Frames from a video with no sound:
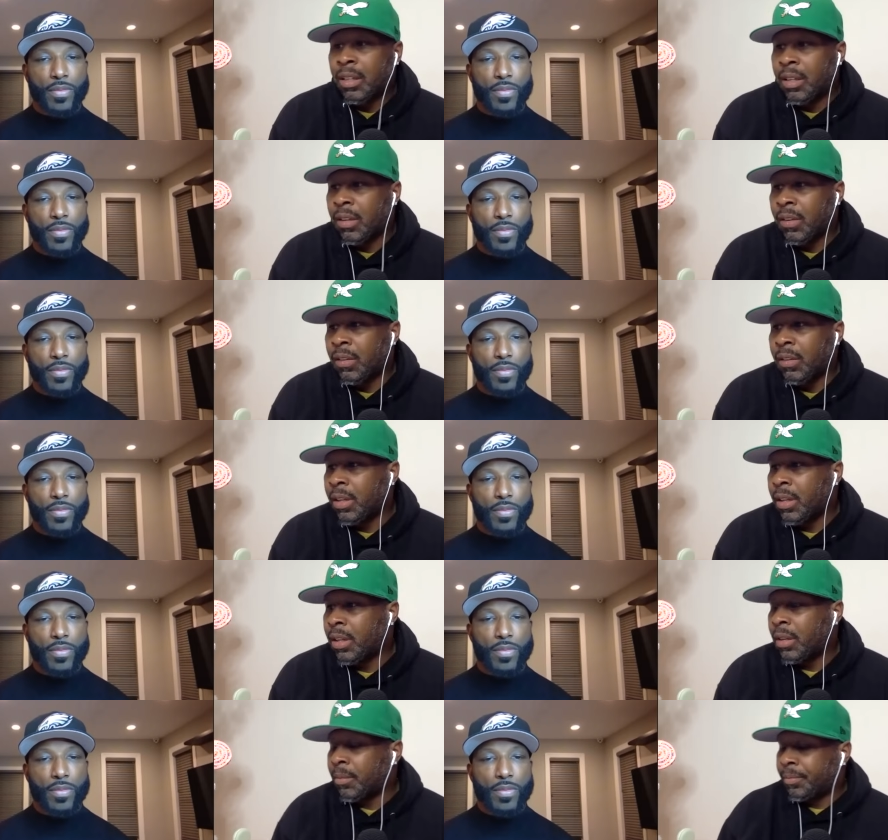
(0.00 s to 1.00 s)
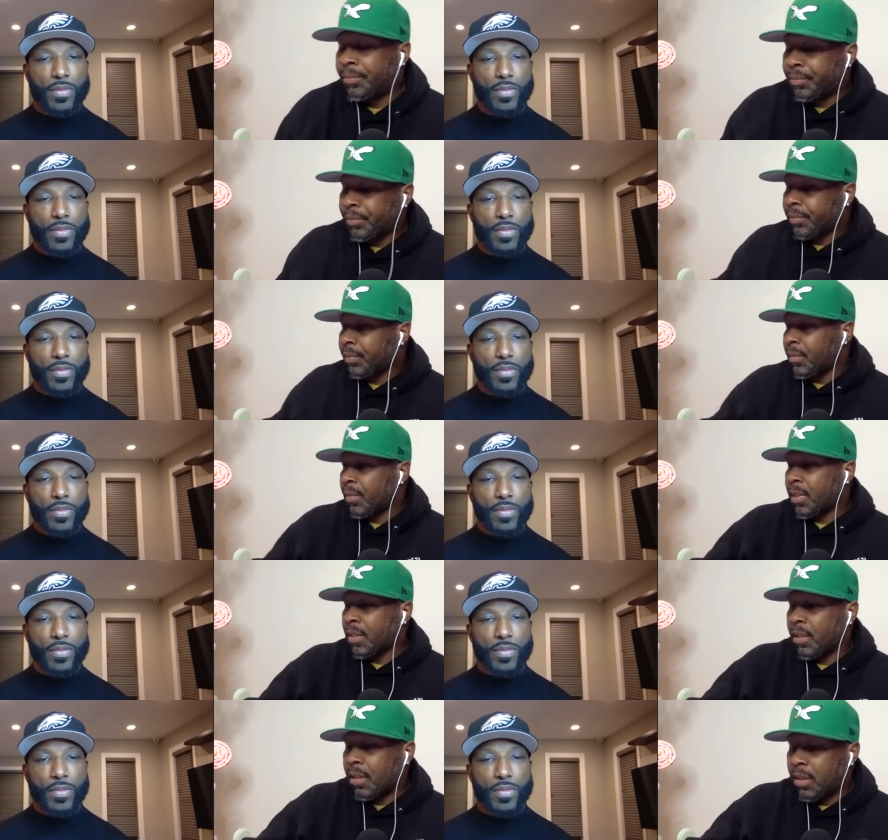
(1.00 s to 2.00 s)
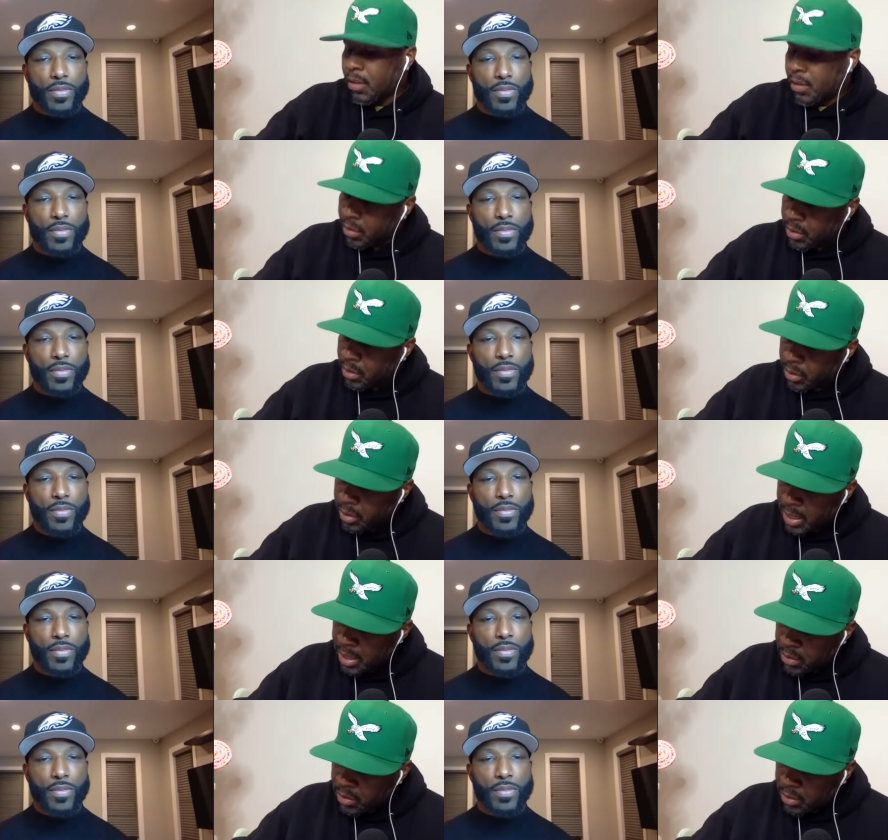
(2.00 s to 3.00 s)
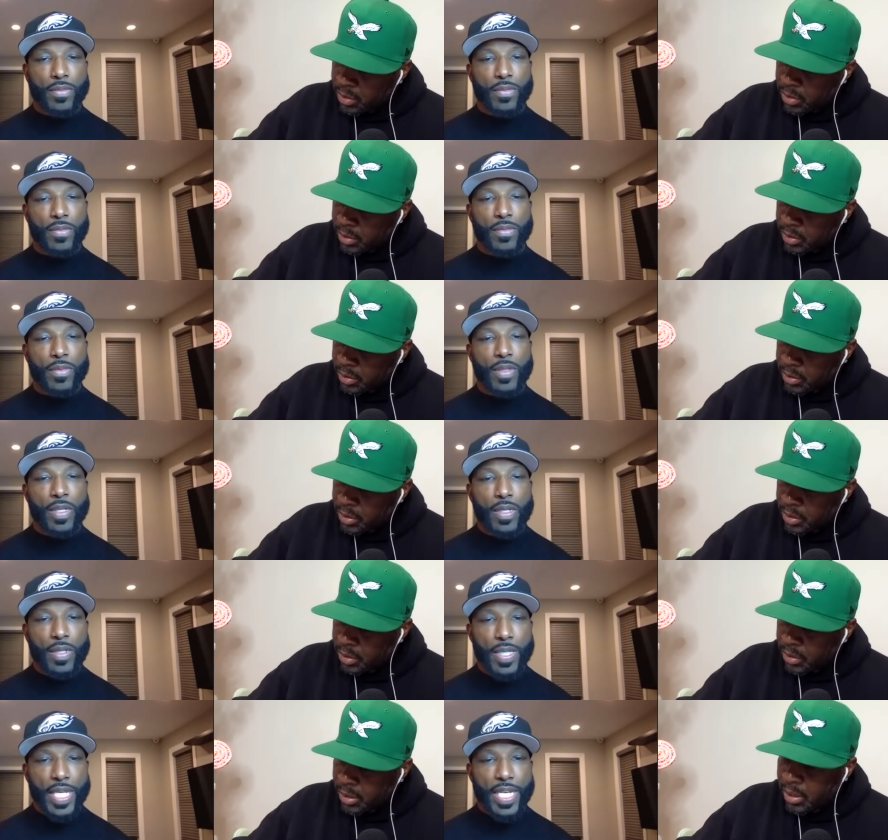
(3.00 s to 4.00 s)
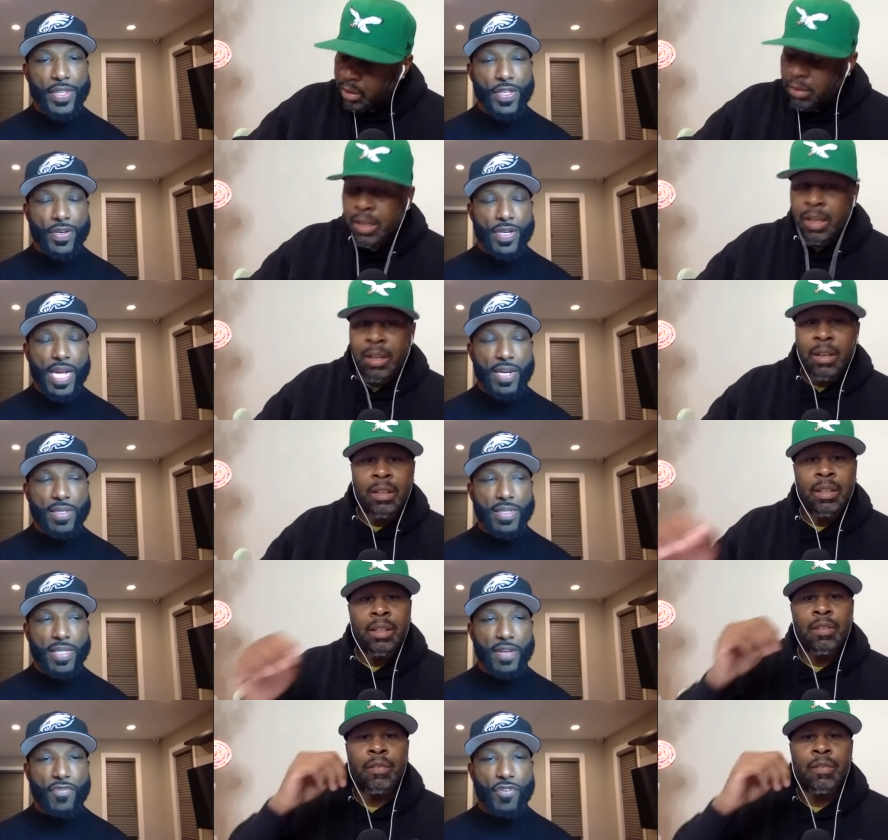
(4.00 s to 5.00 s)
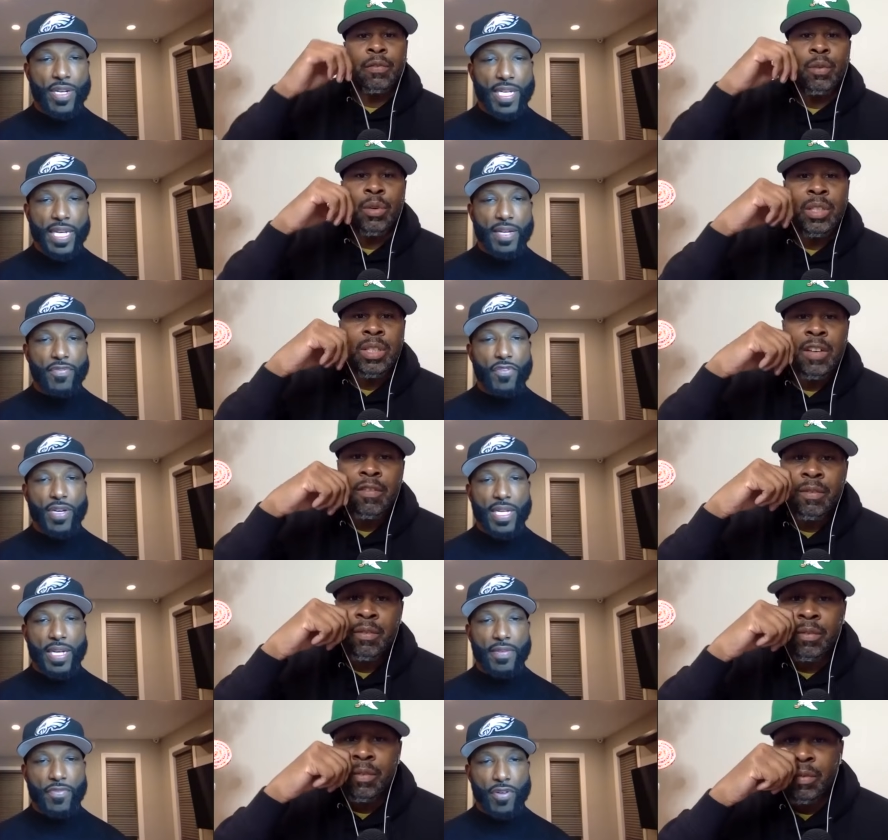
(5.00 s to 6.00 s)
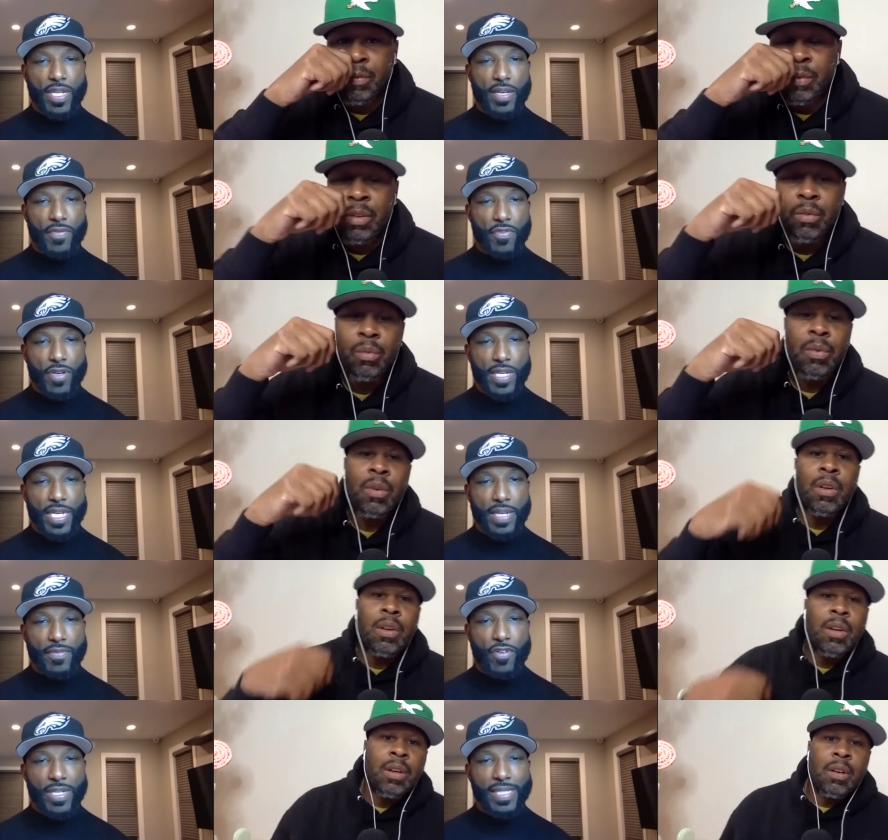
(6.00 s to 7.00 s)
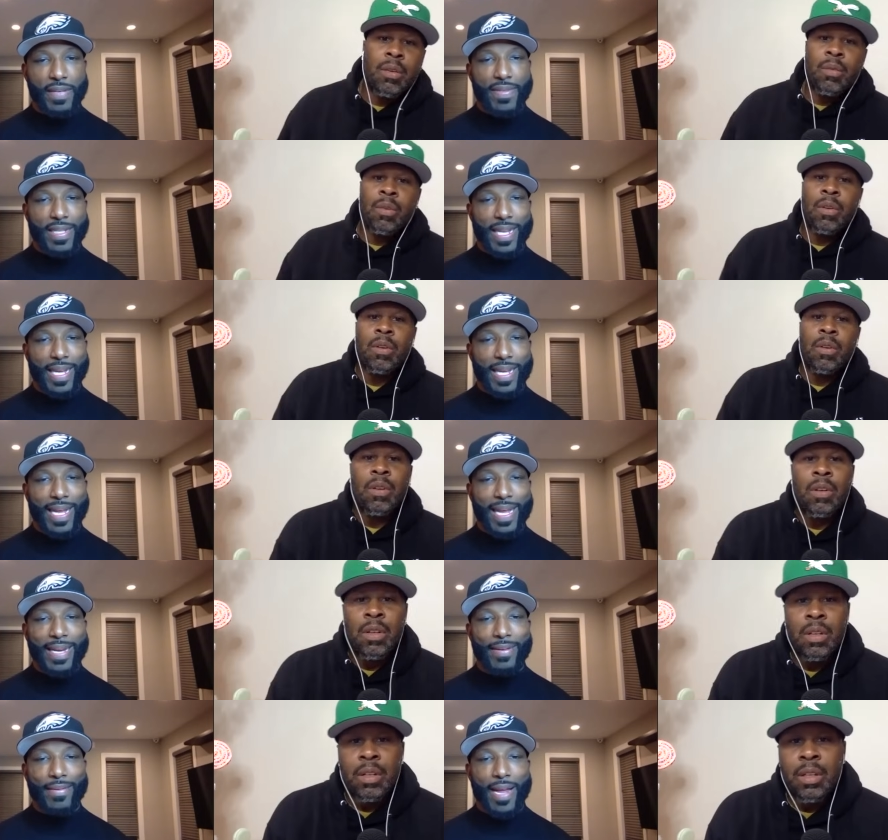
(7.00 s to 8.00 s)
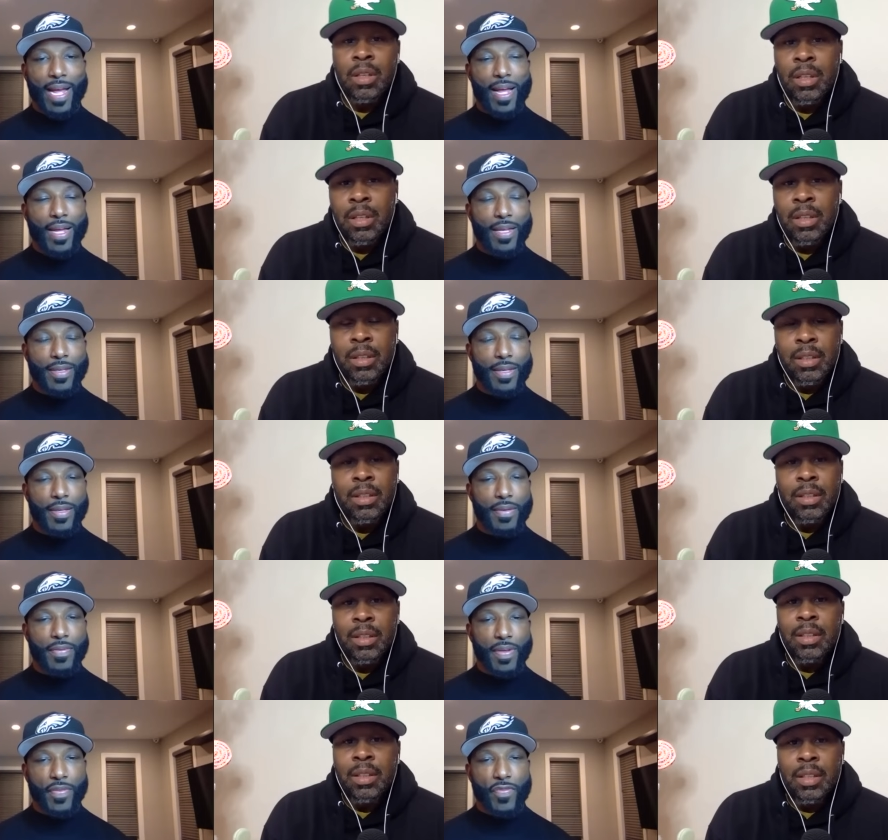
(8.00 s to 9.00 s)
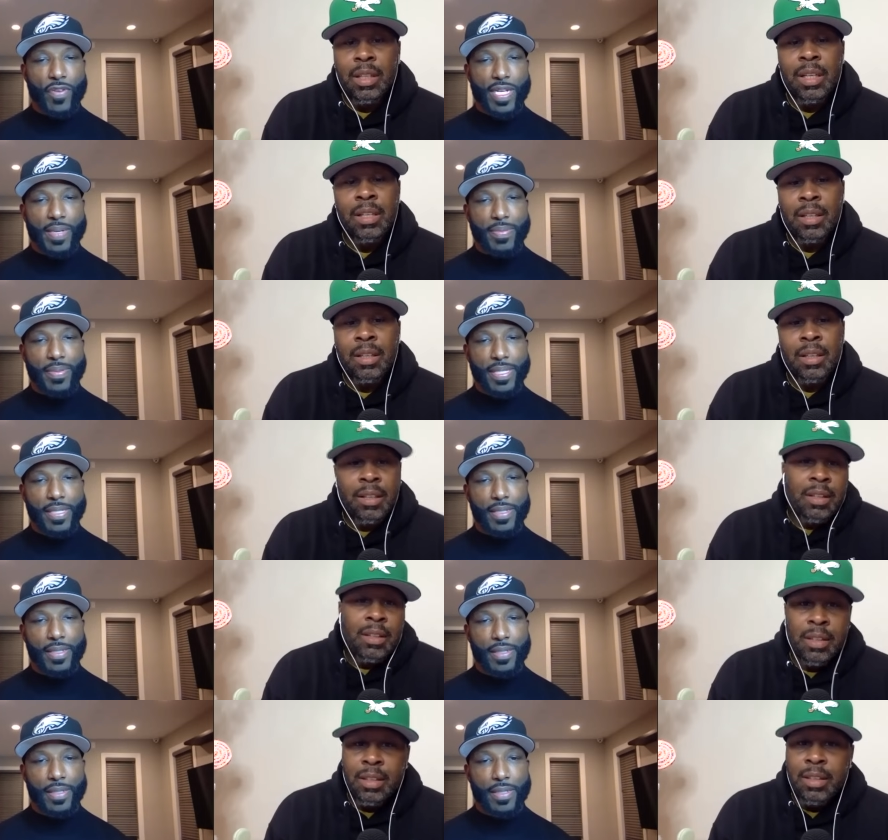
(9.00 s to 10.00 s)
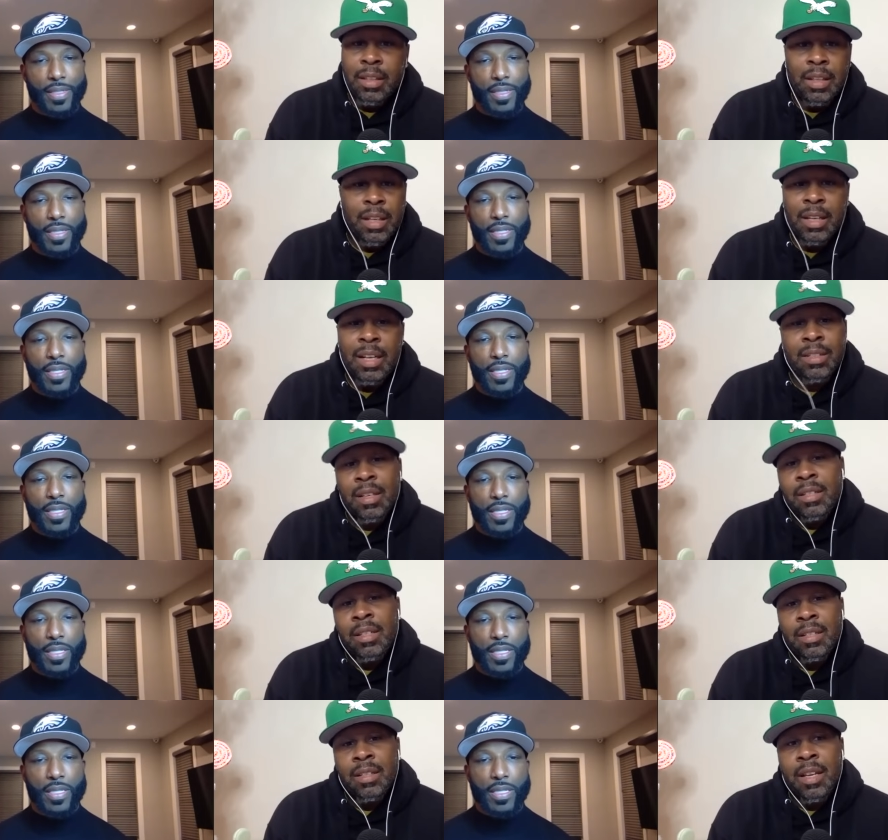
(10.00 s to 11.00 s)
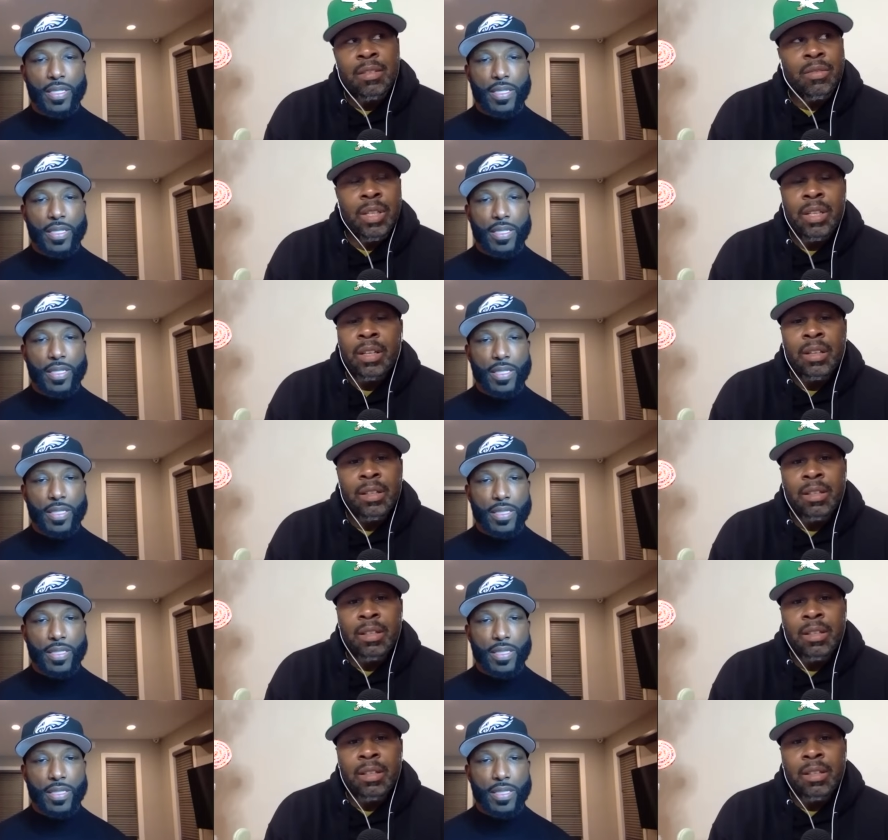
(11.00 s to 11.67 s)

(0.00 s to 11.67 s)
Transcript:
Speaker 1: on um on third down or is it the third yeah, third, third down, down is like 48 47
Speaker 2: 48, 48 47 like 8 or 9 yeah like forty
Speaker 1: and that's that's just, that's ridiculous. I